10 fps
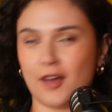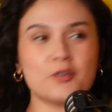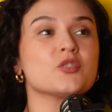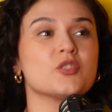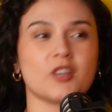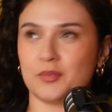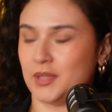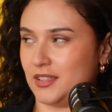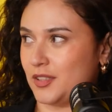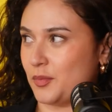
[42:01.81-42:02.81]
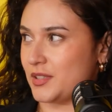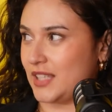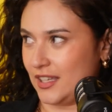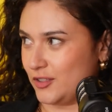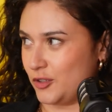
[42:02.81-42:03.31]
I was just talking about the double
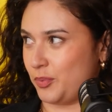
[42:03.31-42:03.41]
standard